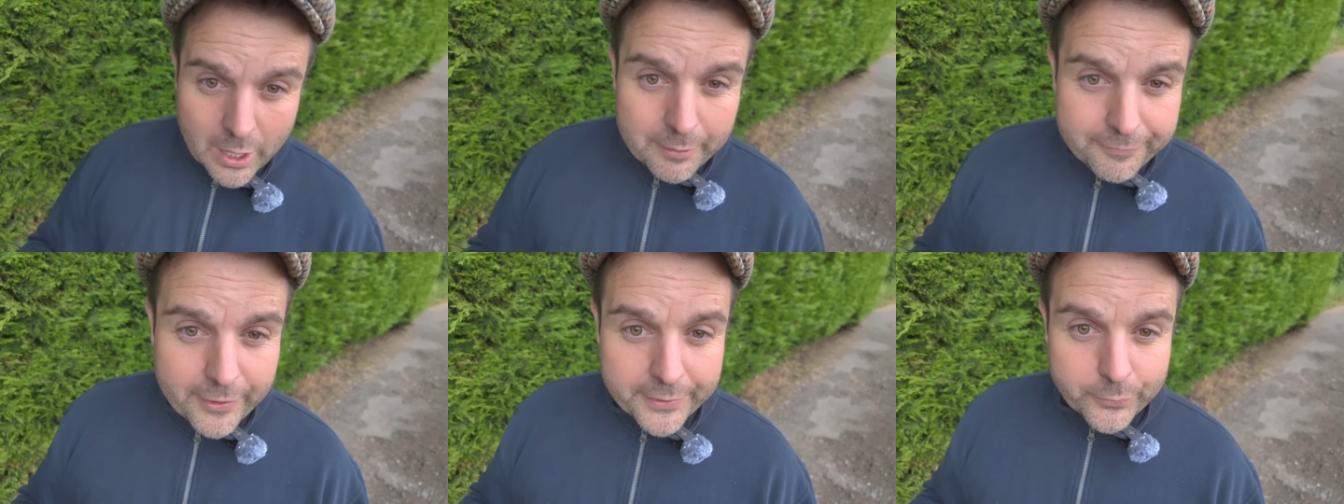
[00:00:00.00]

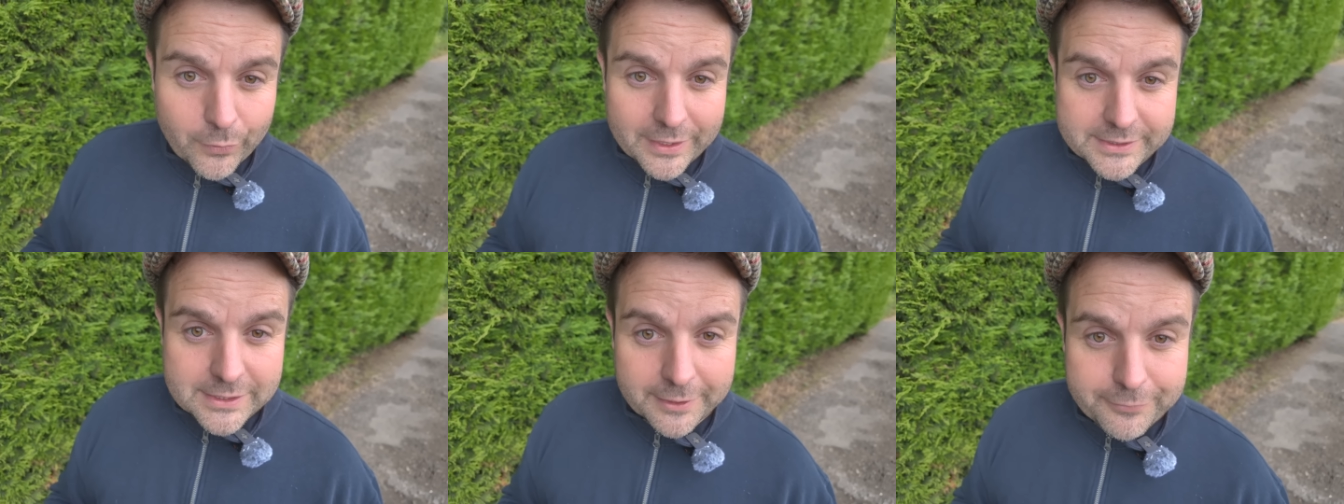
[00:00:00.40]
go and find all
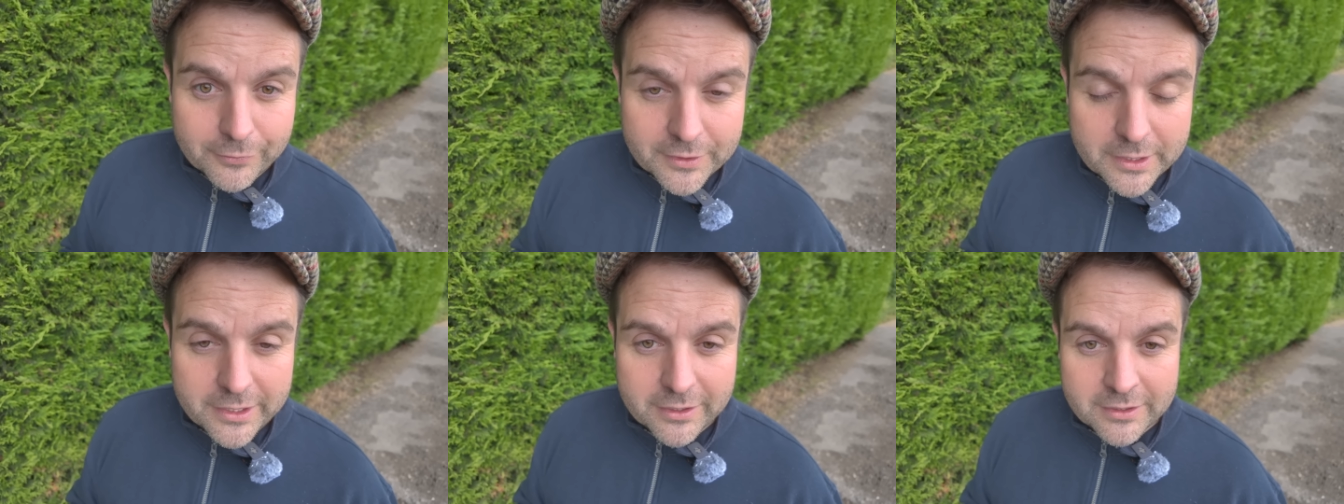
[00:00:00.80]
that stuff
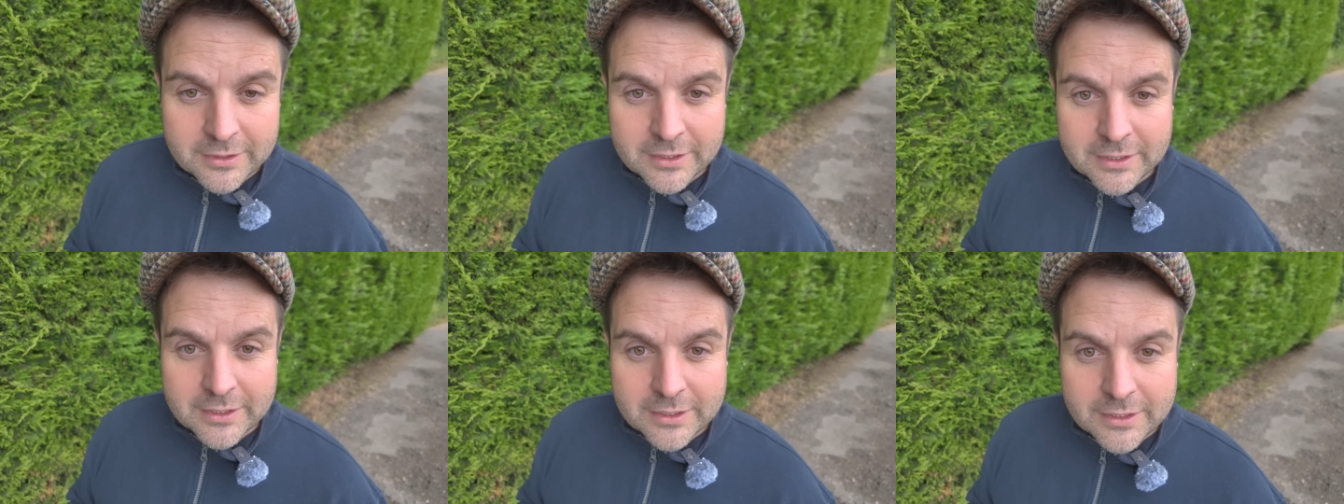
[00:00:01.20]
on the
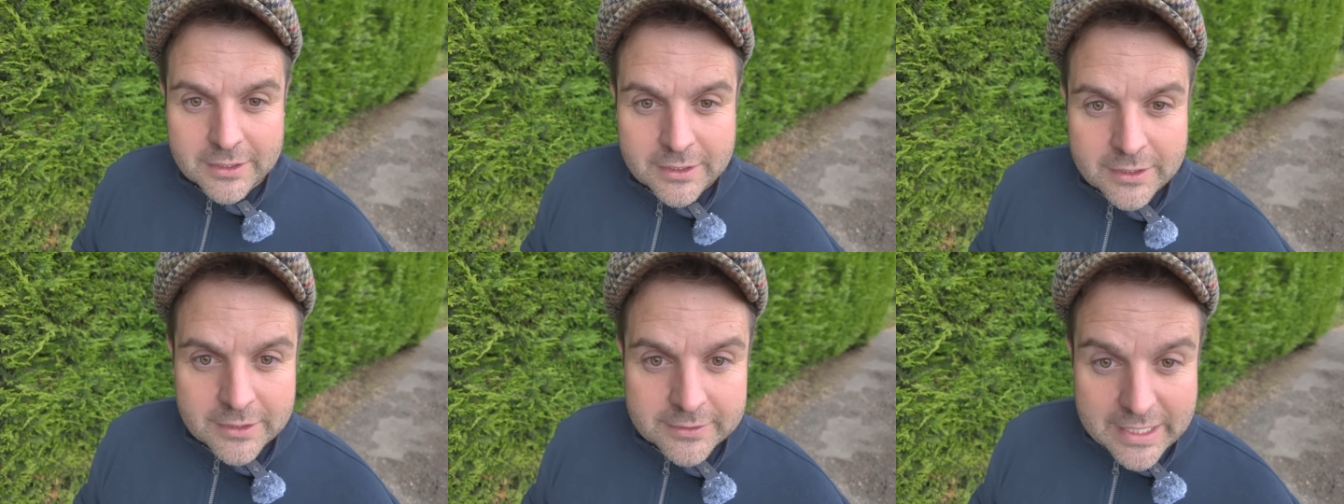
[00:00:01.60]

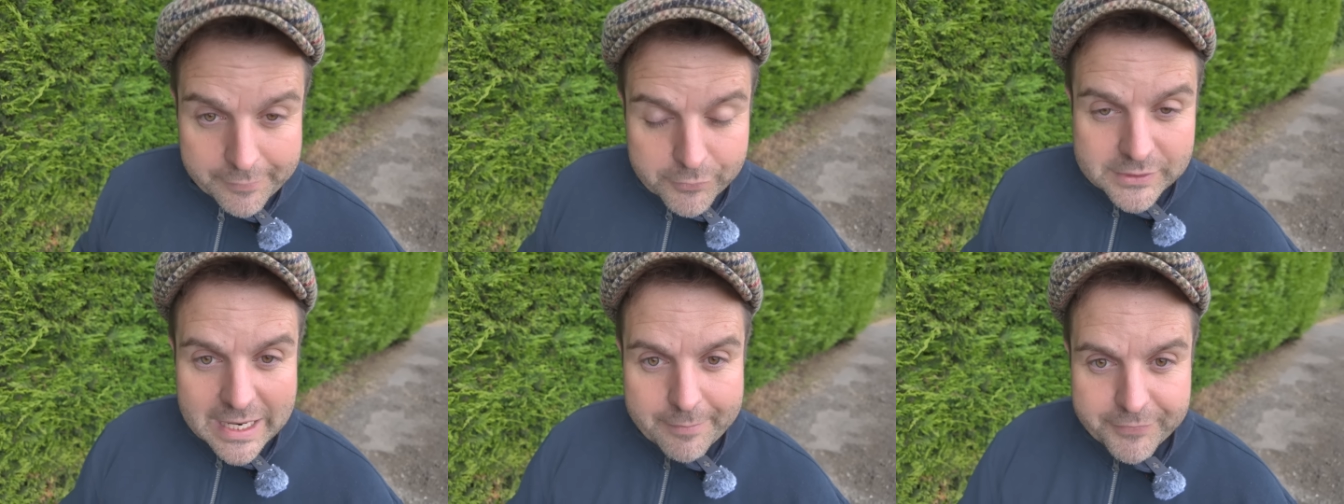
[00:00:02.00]

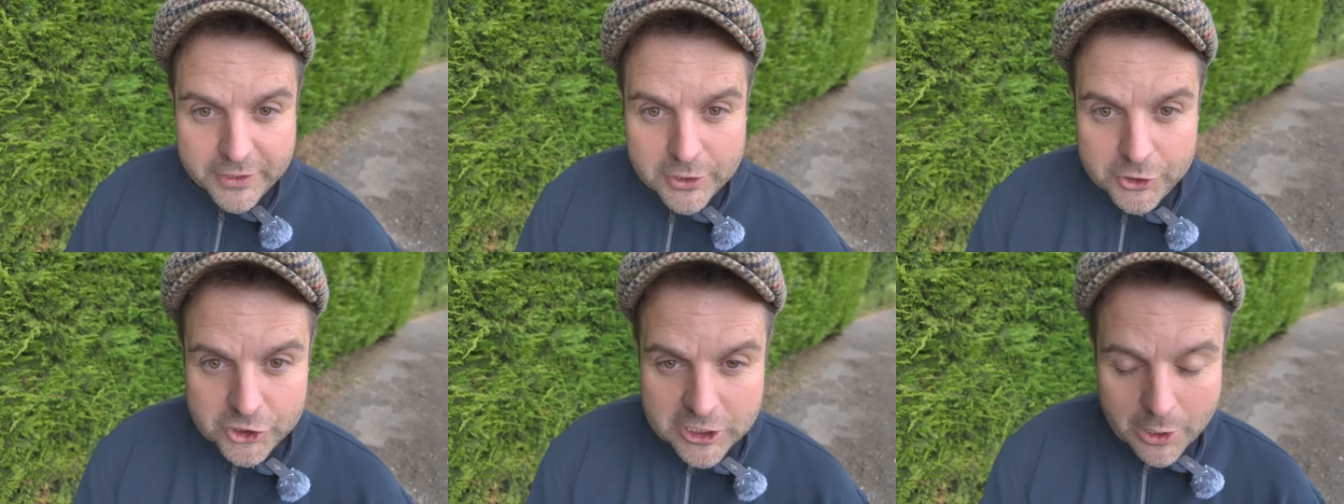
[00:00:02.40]
Devil's
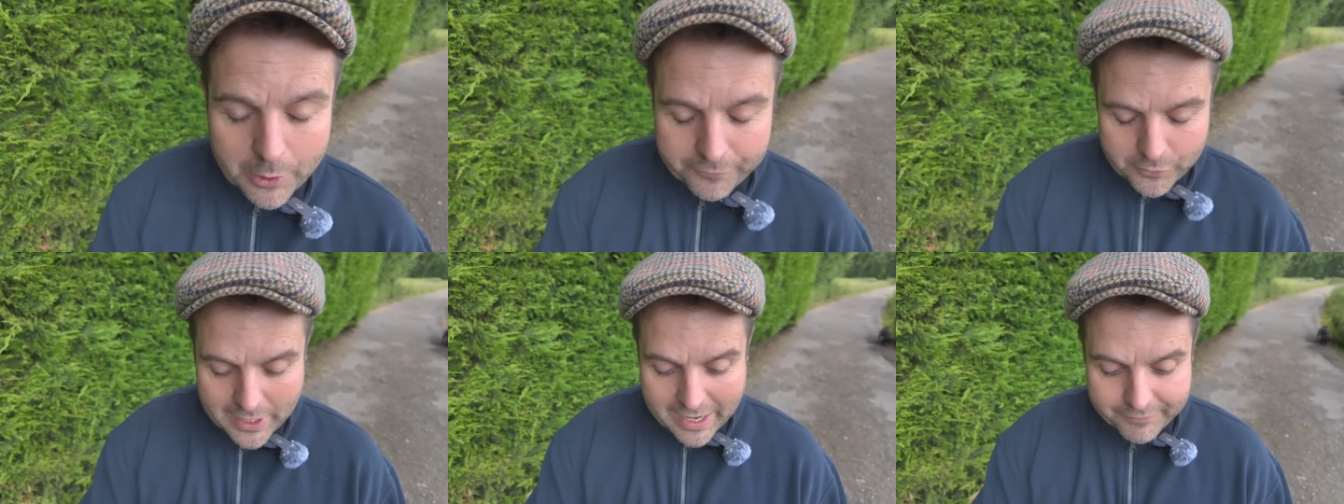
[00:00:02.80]
Advocate show
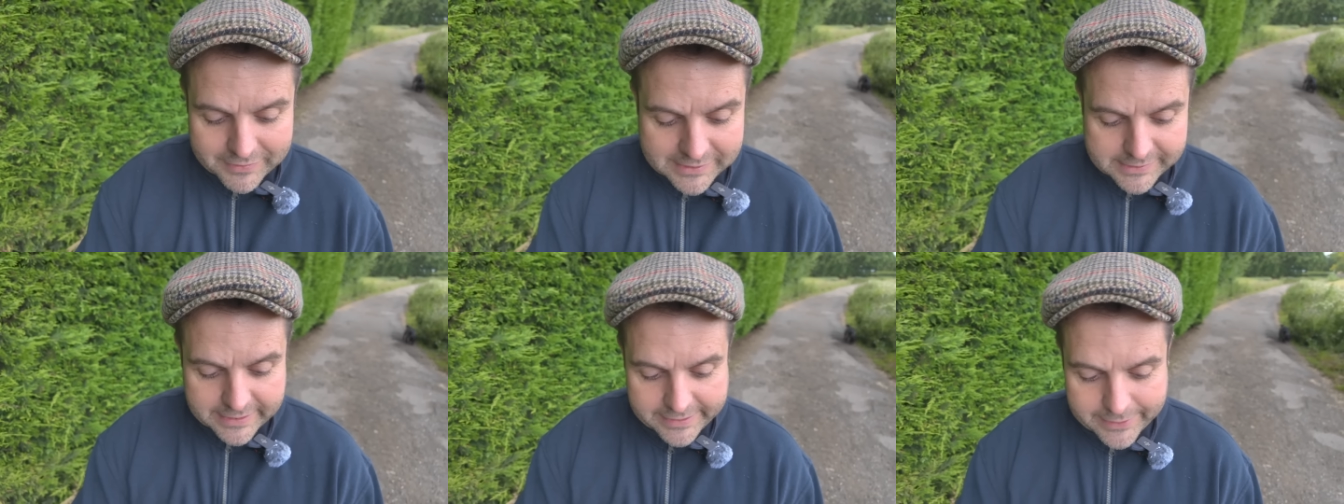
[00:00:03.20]
if you
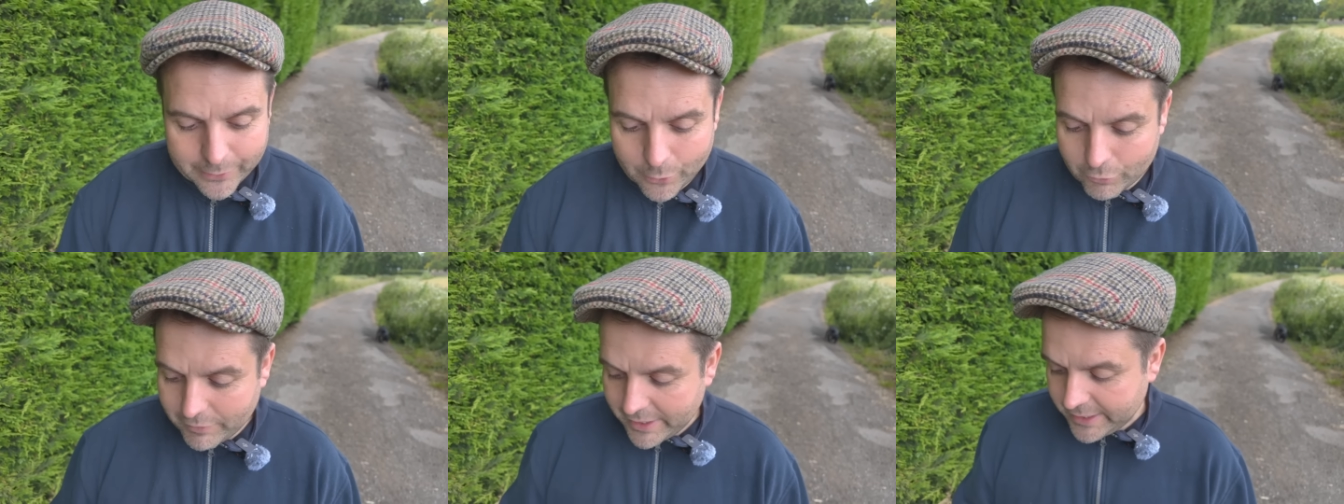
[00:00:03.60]
haven't seen it
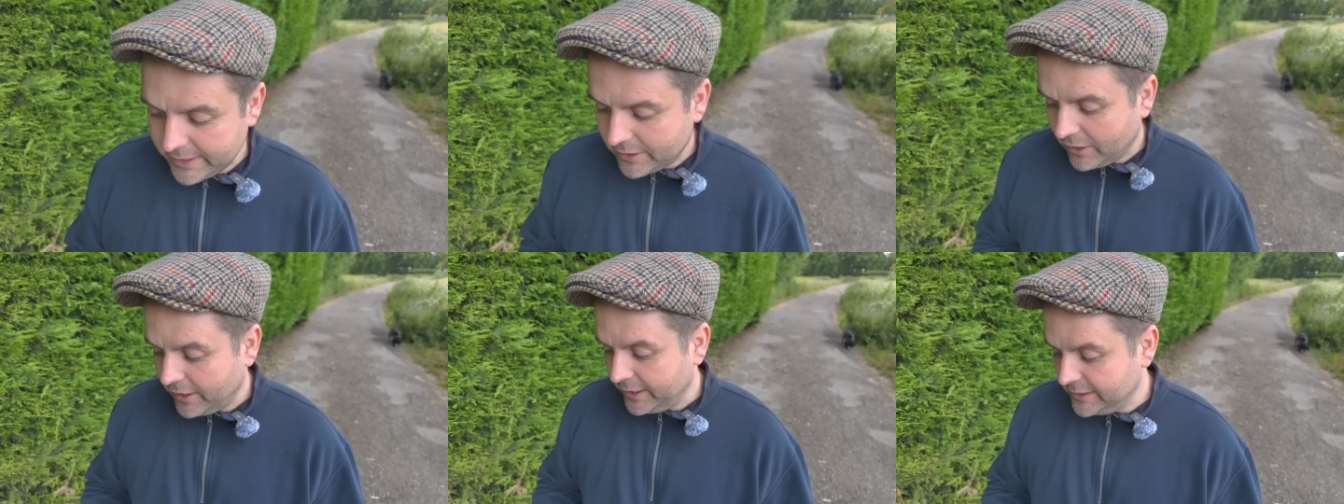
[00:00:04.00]
already,
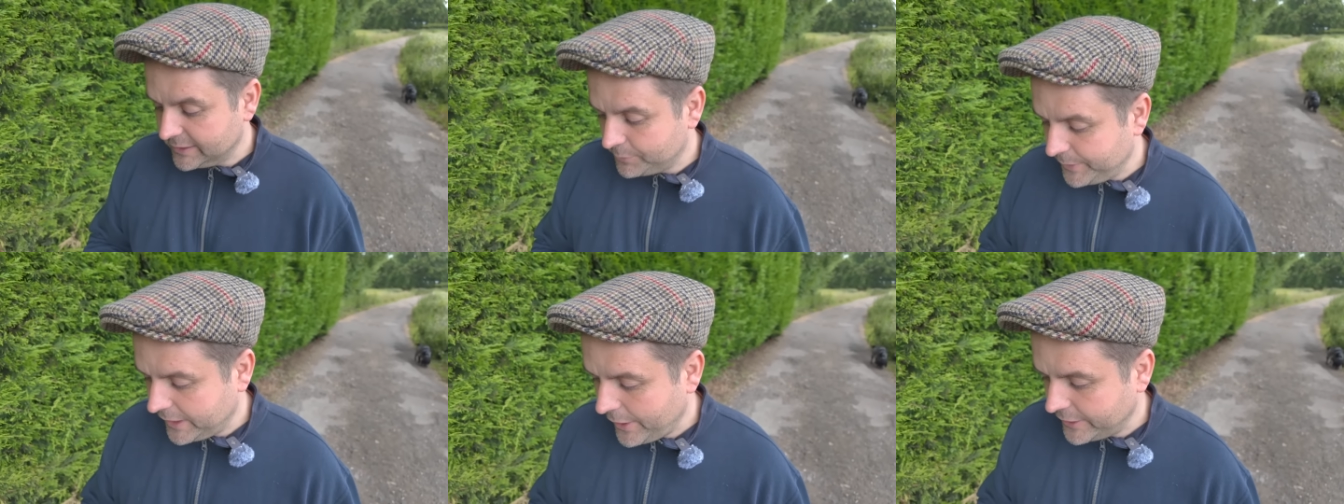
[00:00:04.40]

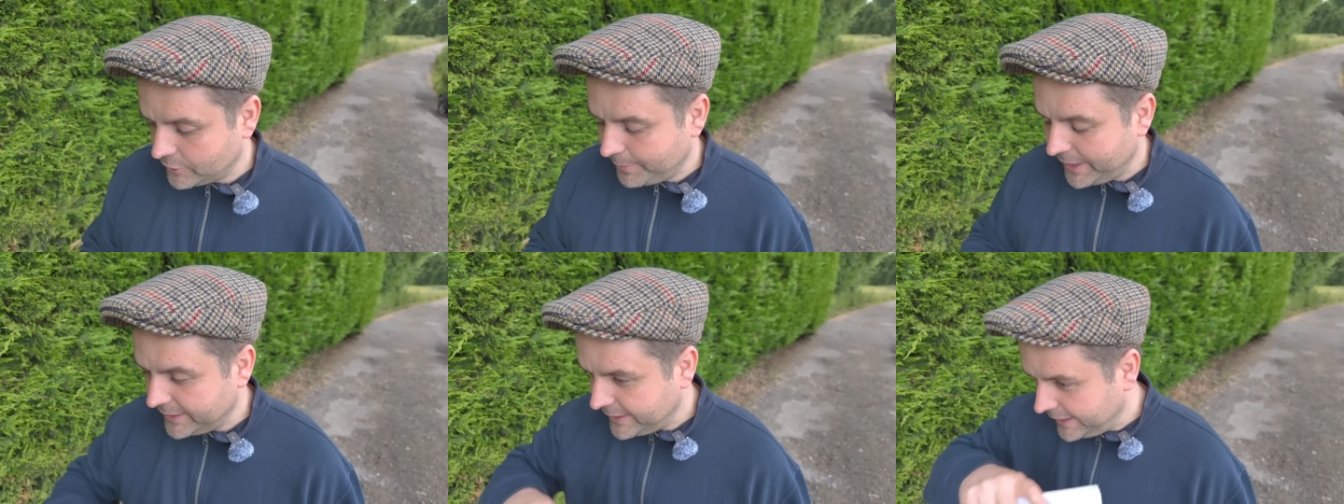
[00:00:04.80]
guys. We go into a bit of